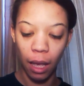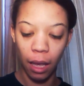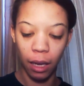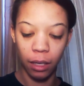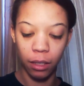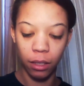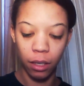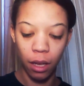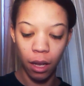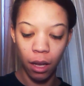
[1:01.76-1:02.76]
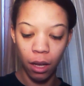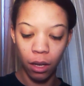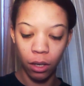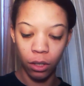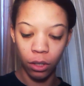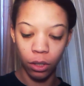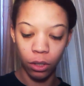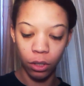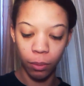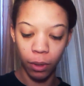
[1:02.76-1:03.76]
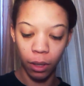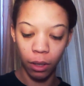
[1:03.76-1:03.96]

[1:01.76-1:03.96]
And just put a